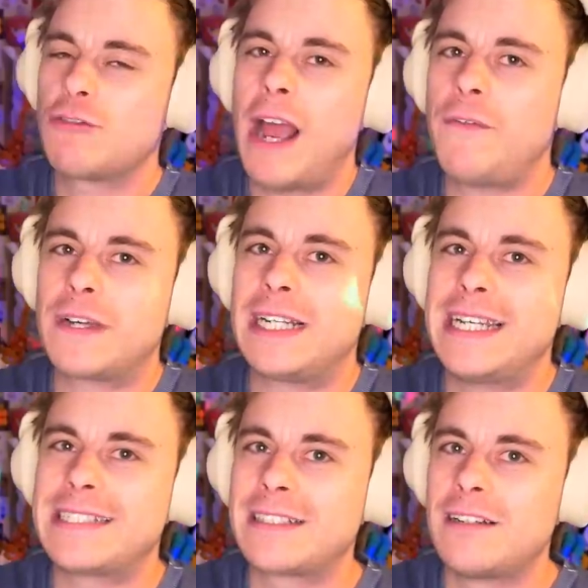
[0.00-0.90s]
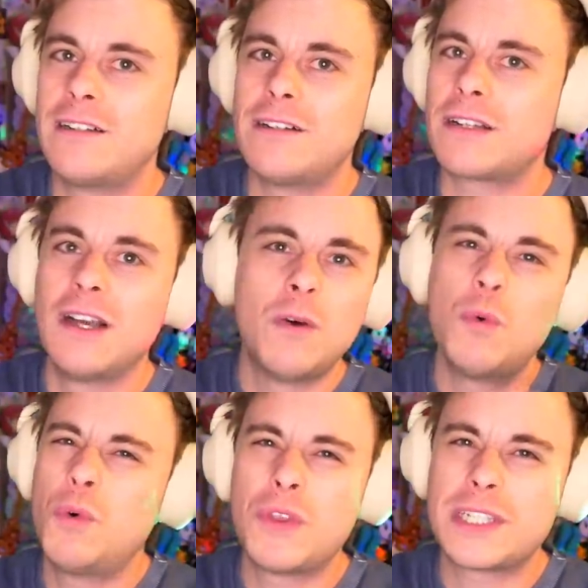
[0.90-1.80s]
Graphically it's gonna look
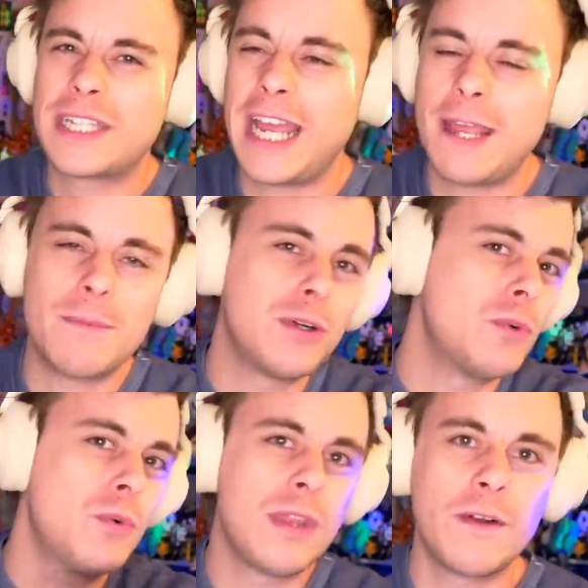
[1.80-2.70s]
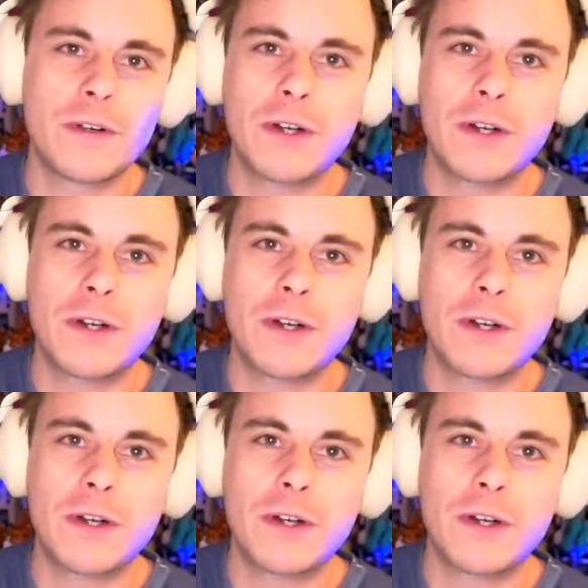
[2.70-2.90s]
all the same on all the other